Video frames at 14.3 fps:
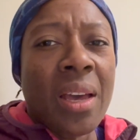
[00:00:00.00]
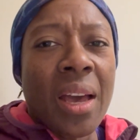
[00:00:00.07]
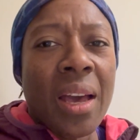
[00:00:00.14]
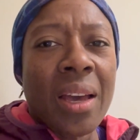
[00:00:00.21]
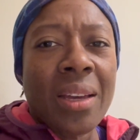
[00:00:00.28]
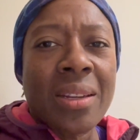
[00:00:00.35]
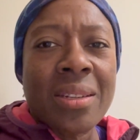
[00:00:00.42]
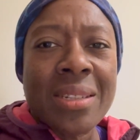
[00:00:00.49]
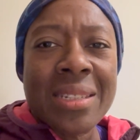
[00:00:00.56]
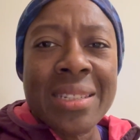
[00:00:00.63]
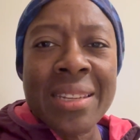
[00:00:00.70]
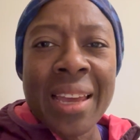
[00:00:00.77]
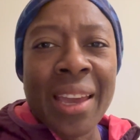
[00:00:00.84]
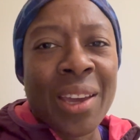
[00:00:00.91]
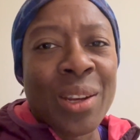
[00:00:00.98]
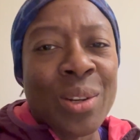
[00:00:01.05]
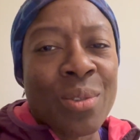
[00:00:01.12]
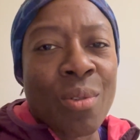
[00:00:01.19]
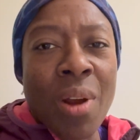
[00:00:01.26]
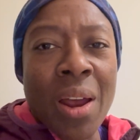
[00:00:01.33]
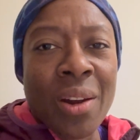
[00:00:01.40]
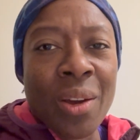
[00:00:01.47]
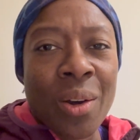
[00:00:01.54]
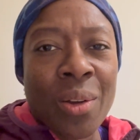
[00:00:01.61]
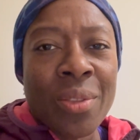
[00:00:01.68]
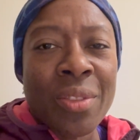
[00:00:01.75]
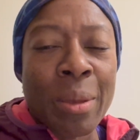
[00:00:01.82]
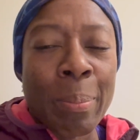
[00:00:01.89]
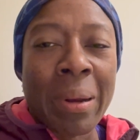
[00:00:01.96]
And second run
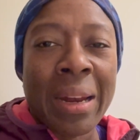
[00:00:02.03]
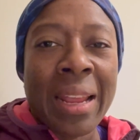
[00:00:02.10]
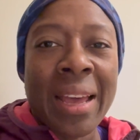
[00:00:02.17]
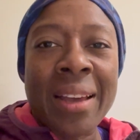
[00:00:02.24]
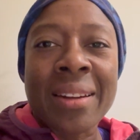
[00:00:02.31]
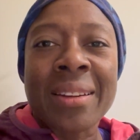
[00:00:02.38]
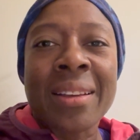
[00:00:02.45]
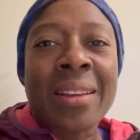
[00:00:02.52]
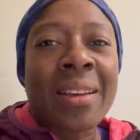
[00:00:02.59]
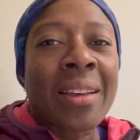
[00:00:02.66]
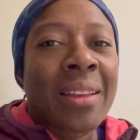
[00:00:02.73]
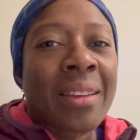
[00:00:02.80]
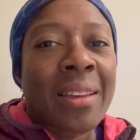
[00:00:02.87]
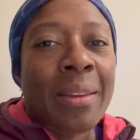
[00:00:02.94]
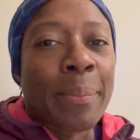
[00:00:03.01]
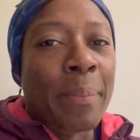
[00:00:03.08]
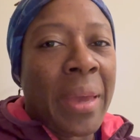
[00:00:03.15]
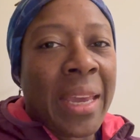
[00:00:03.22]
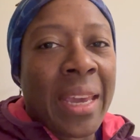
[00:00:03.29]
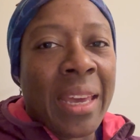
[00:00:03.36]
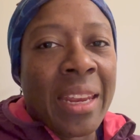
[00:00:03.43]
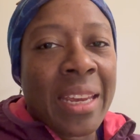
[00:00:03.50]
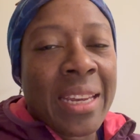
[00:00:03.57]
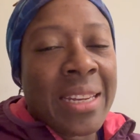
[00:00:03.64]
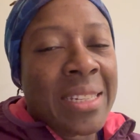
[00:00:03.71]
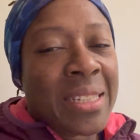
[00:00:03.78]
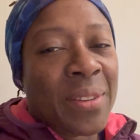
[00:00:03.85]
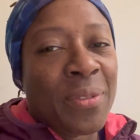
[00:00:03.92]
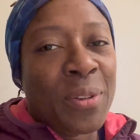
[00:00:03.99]
on the plan, making it
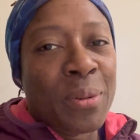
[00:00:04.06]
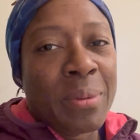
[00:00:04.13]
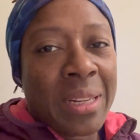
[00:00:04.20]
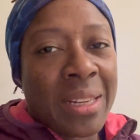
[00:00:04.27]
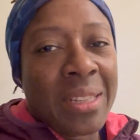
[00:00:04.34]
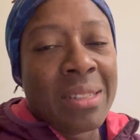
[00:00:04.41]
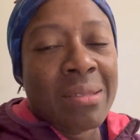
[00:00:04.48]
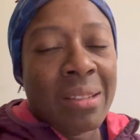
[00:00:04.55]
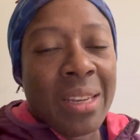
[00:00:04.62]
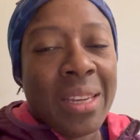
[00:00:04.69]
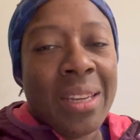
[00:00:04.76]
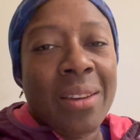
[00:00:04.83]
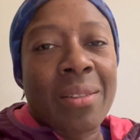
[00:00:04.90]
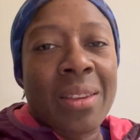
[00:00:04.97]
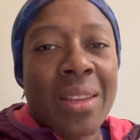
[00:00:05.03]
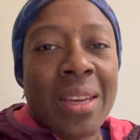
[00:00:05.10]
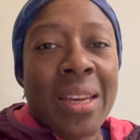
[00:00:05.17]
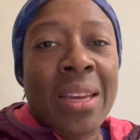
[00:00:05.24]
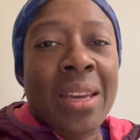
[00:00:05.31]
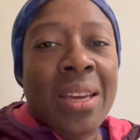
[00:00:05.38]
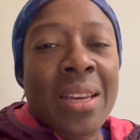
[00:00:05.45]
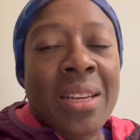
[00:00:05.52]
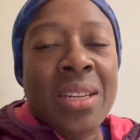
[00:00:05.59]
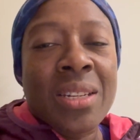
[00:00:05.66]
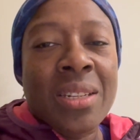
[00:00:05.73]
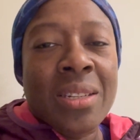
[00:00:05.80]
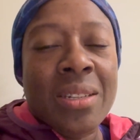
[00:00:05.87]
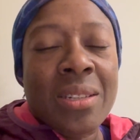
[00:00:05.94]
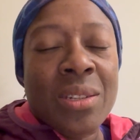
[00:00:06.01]
easy for me this week with a
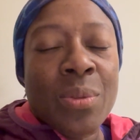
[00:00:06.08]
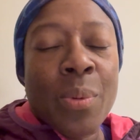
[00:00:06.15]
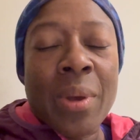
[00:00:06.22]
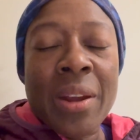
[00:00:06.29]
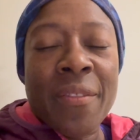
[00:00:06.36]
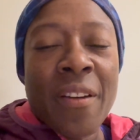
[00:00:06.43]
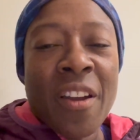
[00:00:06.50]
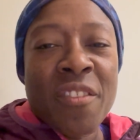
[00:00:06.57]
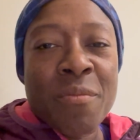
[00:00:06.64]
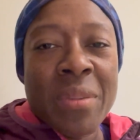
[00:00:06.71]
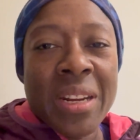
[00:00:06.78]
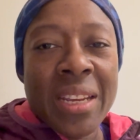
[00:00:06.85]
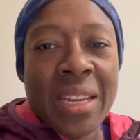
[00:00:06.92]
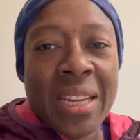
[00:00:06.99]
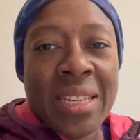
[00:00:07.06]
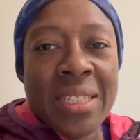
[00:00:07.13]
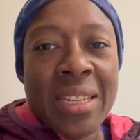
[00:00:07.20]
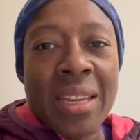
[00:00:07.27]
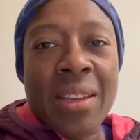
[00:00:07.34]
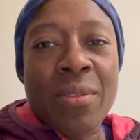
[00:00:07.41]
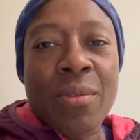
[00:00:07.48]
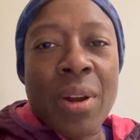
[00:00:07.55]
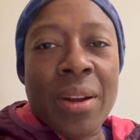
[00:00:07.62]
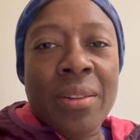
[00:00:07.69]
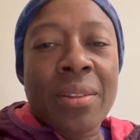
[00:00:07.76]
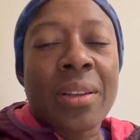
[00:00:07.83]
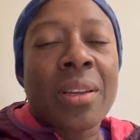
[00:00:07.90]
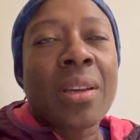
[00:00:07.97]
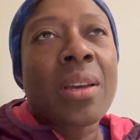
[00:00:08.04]
25 minute easy run
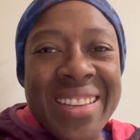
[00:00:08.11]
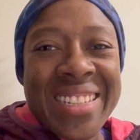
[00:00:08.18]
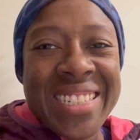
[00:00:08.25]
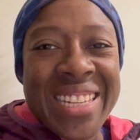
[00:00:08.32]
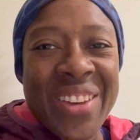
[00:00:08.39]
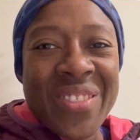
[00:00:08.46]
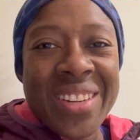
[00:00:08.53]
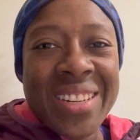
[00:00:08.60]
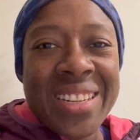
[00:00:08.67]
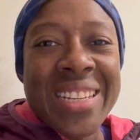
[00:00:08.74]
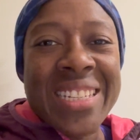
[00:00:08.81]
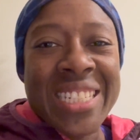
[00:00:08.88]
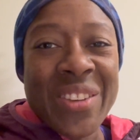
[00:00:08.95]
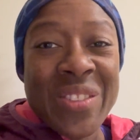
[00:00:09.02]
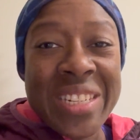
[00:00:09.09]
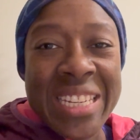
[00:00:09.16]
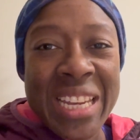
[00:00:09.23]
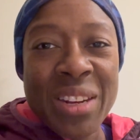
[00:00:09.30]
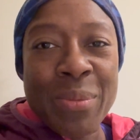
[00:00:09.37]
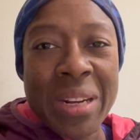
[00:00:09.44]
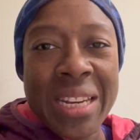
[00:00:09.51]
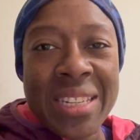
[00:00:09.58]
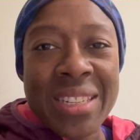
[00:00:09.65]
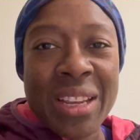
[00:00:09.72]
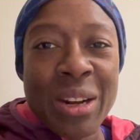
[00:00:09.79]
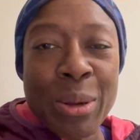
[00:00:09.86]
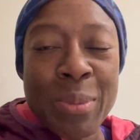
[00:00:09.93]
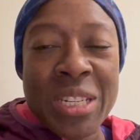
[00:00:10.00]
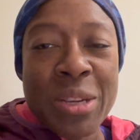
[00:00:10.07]
7, 17 minutes
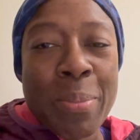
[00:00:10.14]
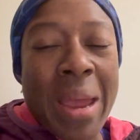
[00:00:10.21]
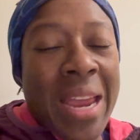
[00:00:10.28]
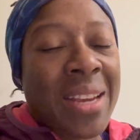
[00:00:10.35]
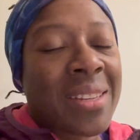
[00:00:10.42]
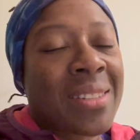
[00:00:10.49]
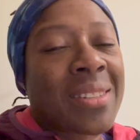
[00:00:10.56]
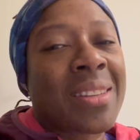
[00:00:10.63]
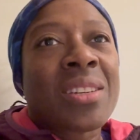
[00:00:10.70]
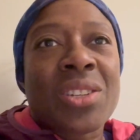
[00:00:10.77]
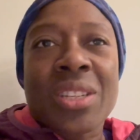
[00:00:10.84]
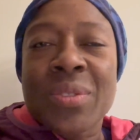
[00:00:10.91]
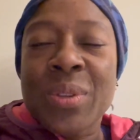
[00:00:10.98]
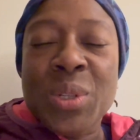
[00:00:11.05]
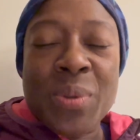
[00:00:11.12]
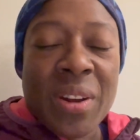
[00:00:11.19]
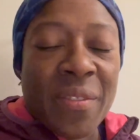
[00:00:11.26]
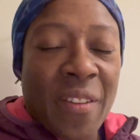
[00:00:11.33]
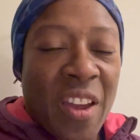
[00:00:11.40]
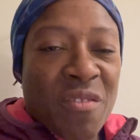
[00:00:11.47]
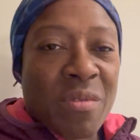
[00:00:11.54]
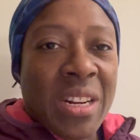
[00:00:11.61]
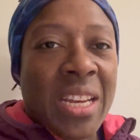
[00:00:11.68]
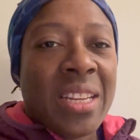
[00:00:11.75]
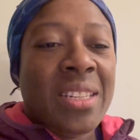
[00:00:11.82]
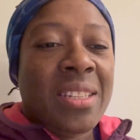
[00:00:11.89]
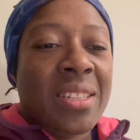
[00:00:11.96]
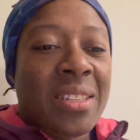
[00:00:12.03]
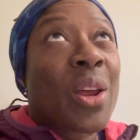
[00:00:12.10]
kilometer pace just for 25
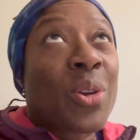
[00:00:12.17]
minutes.